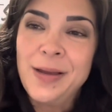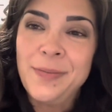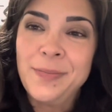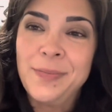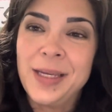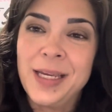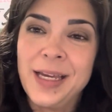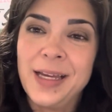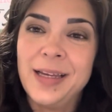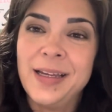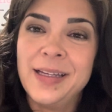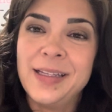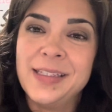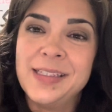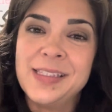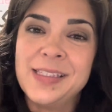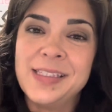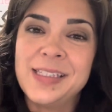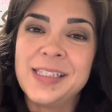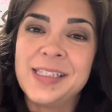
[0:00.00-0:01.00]

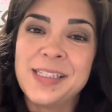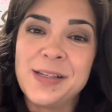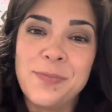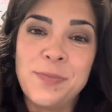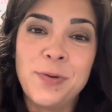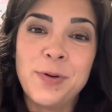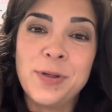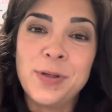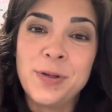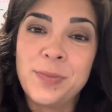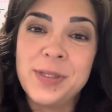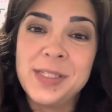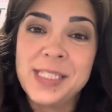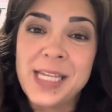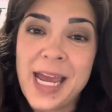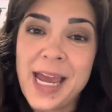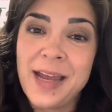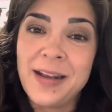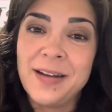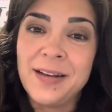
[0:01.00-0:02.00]
because at some point you'll be
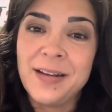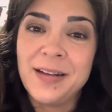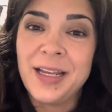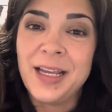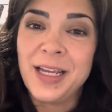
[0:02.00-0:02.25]
sad